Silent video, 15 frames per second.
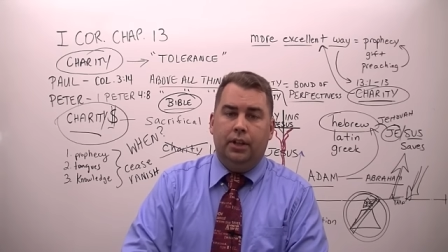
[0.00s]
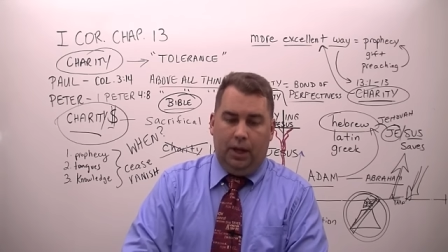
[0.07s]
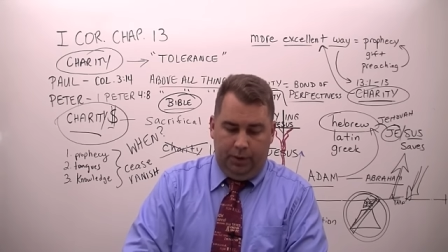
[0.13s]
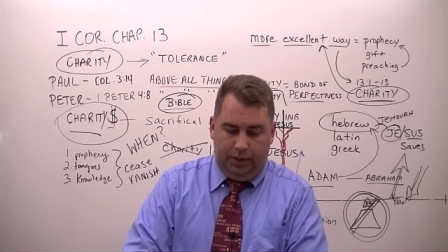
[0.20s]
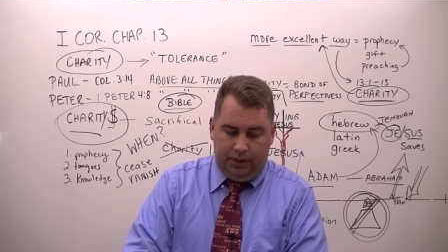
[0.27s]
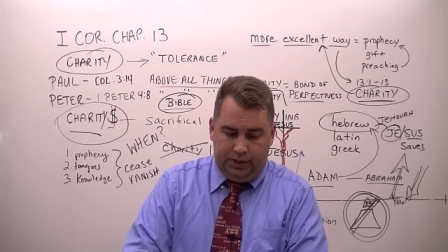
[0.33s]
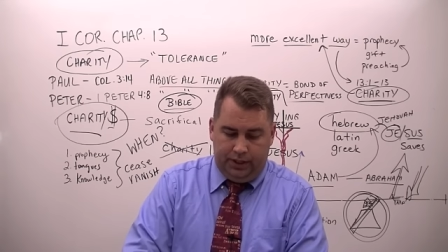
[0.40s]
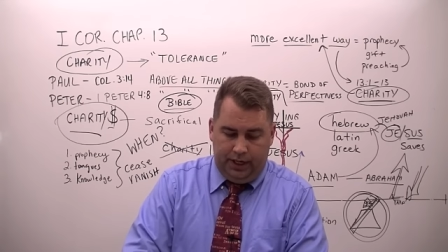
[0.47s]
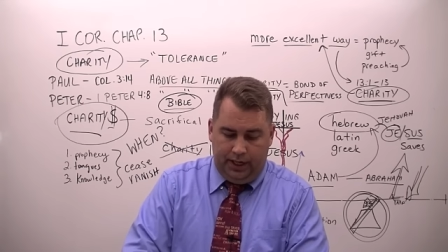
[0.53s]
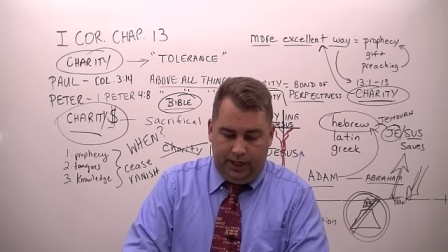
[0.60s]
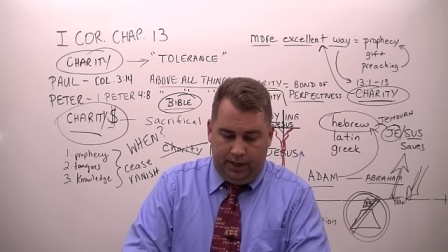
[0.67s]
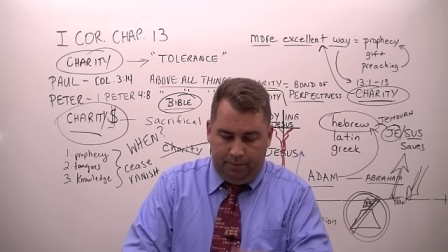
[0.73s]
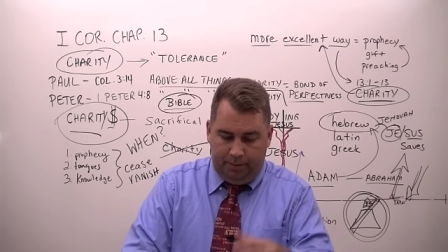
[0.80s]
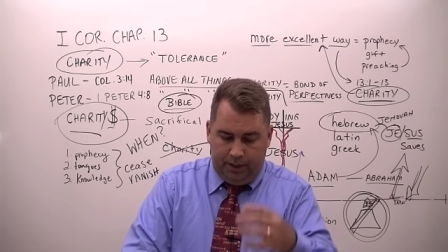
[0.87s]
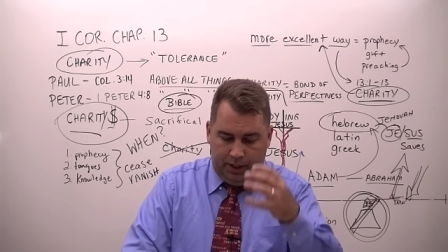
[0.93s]
And we see
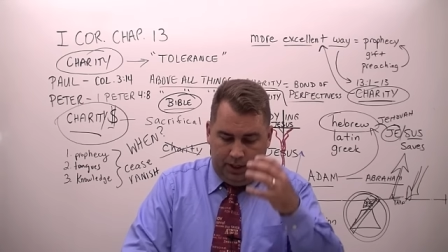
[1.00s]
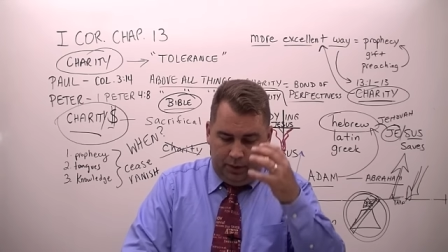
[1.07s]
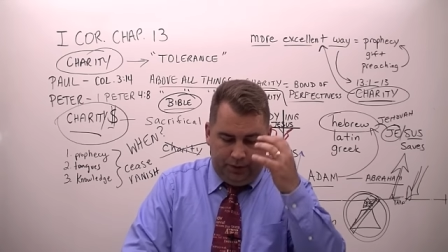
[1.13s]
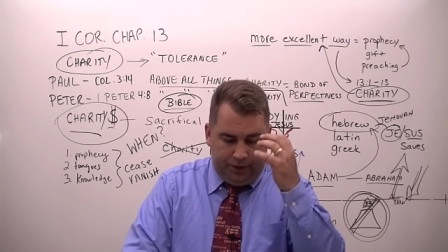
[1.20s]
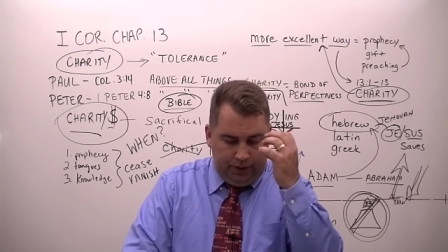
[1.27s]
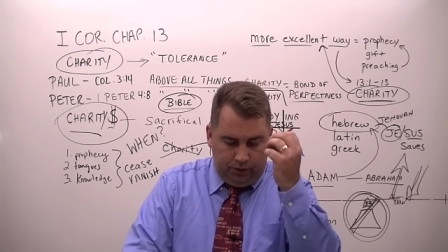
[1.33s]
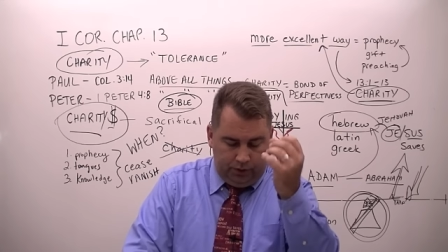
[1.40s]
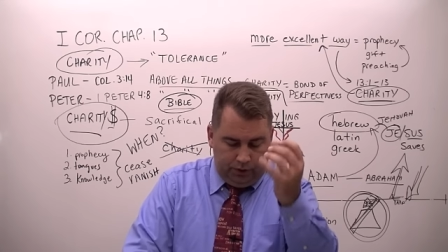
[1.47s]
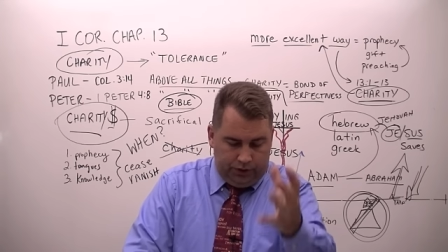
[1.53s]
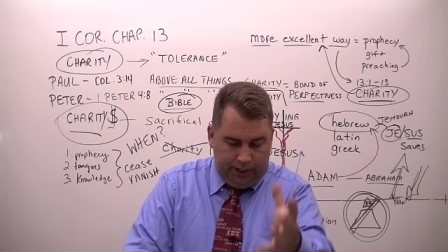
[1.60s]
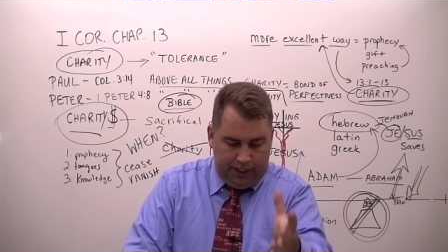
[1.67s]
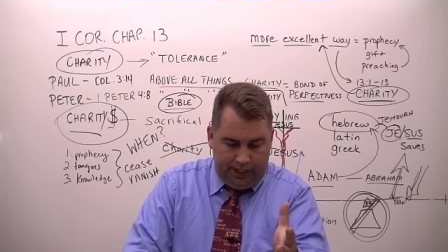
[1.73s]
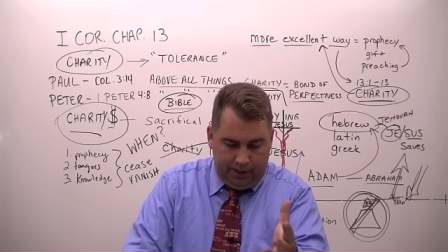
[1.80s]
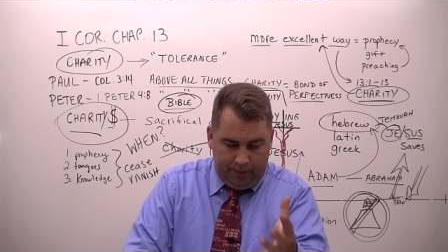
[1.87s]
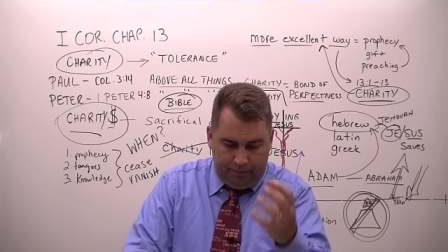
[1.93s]
him, we don't
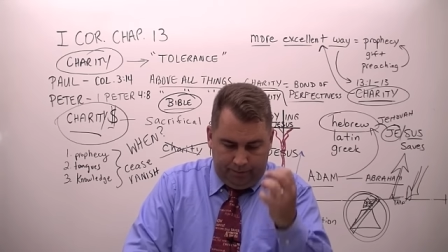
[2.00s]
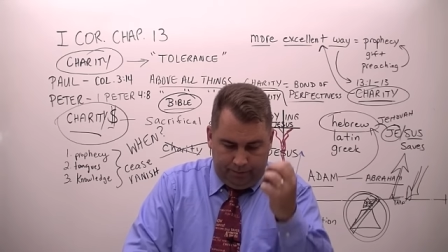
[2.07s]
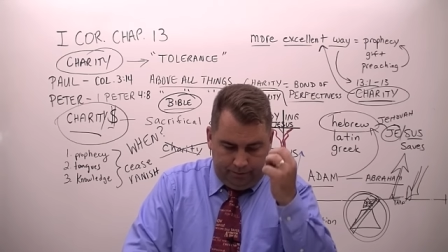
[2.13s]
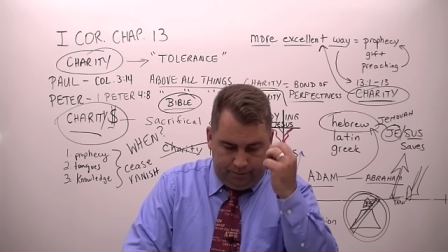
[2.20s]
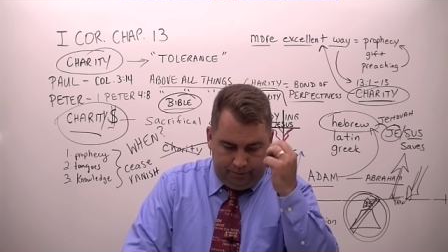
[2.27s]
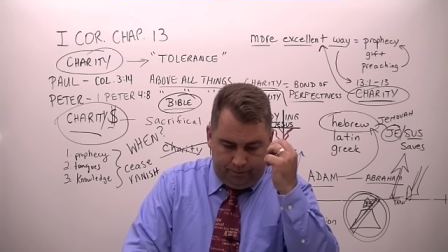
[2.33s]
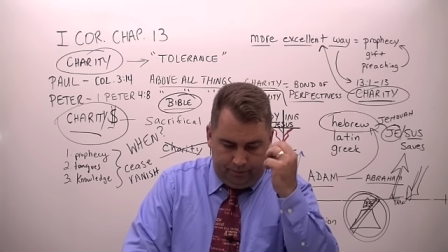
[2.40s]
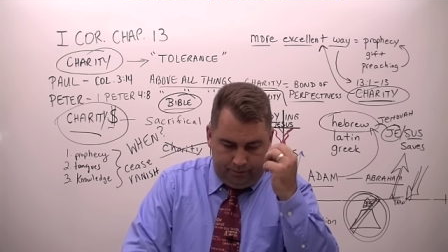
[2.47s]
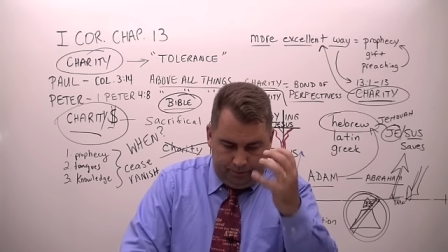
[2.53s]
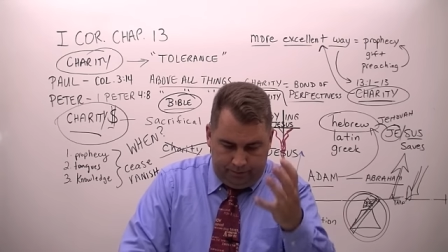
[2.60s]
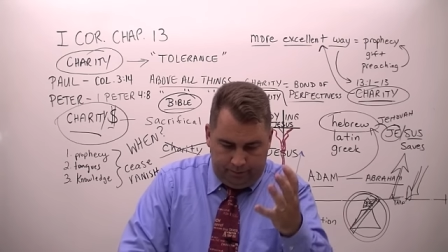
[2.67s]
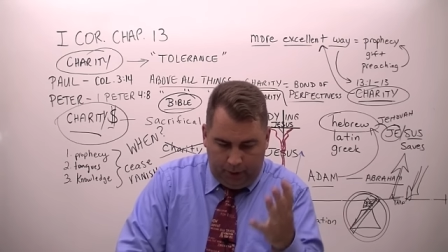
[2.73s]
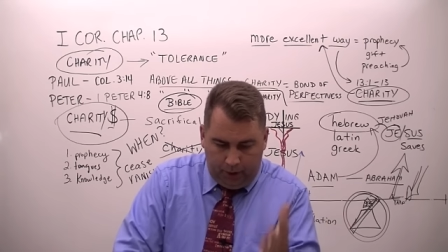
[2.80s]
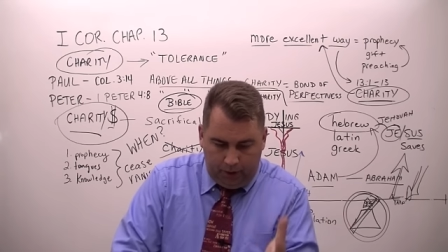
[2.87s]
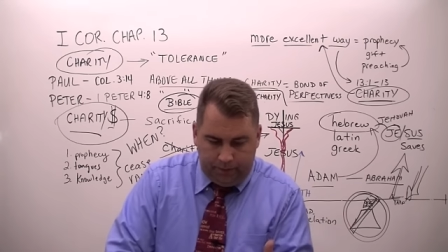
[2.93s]
see him
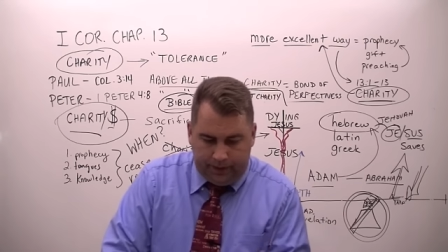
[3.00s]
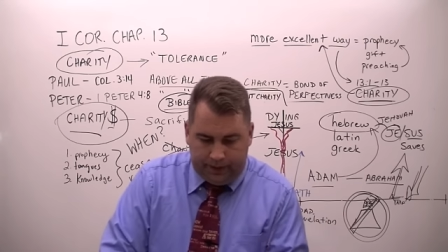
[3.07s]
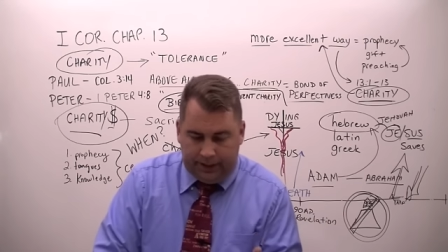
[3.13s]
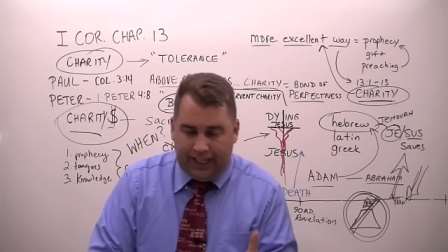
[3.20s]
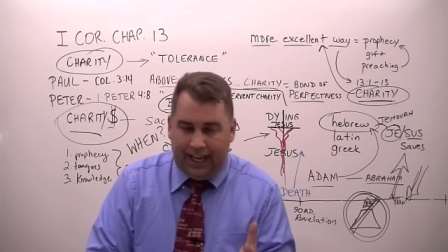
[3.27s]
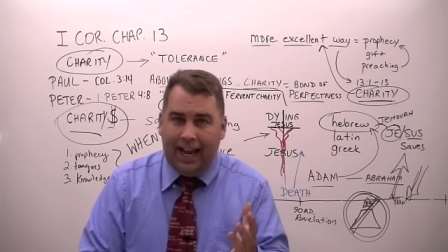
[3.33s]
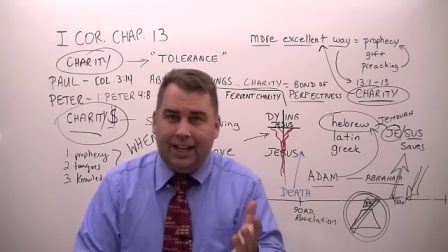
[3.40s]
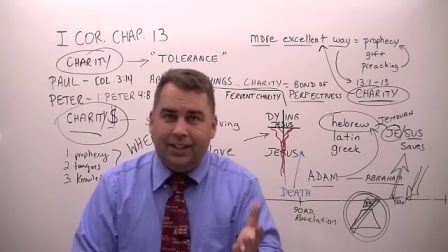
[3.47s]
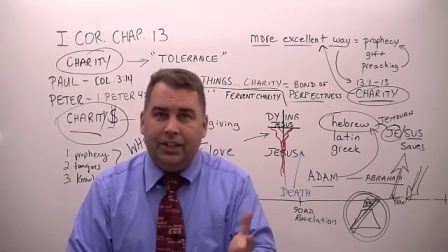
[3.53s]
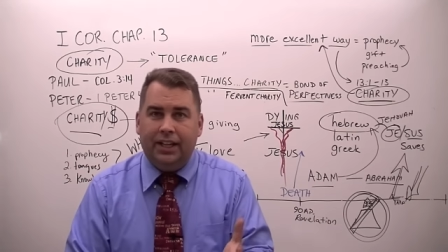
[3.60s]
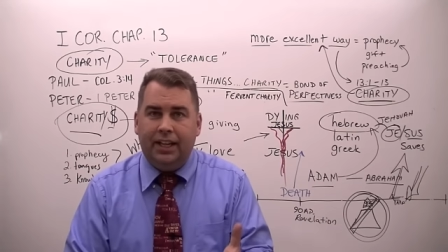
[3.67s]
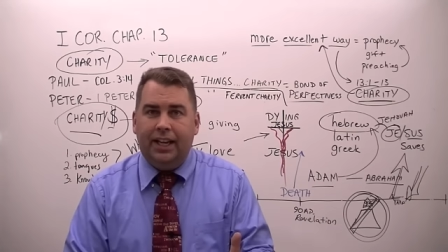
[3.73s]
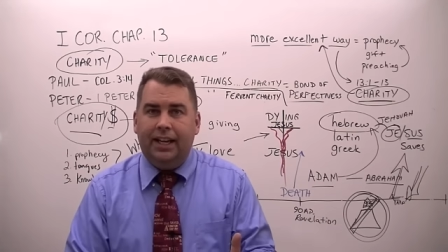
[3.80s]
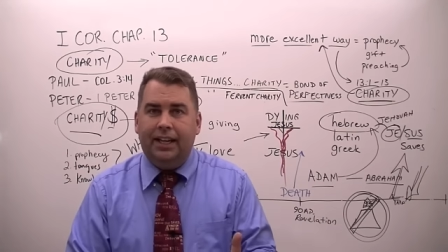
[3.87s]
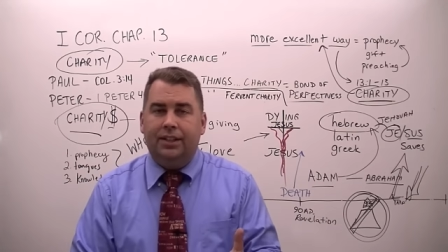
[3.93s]
perfectly as
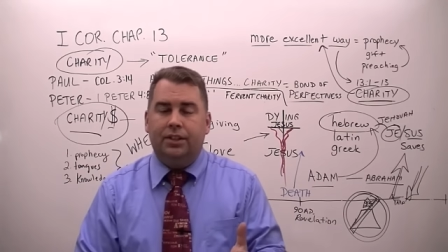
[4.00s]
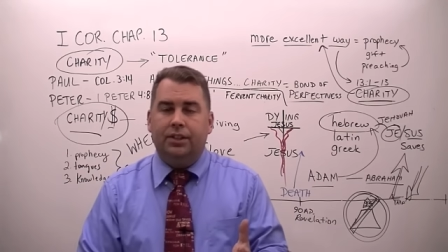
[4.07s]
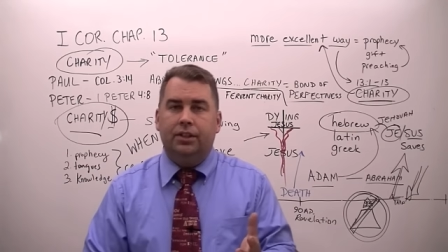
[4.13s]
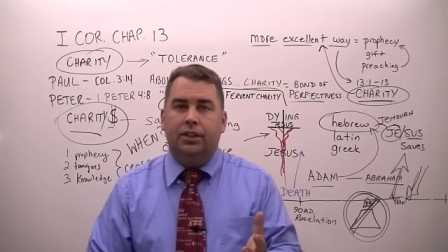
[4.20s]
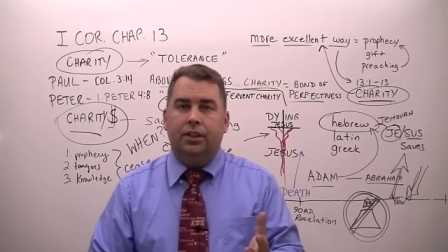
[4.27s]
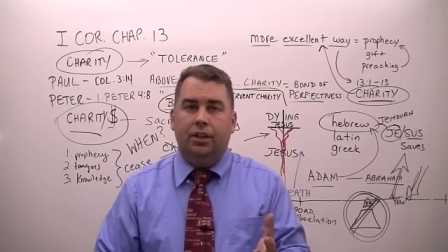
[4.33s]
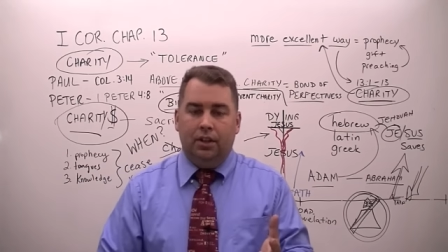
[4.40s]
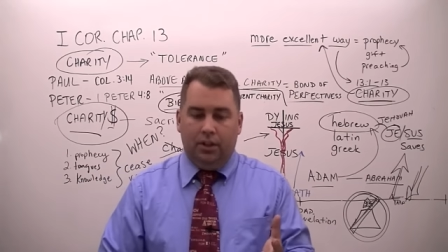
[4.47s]
he is.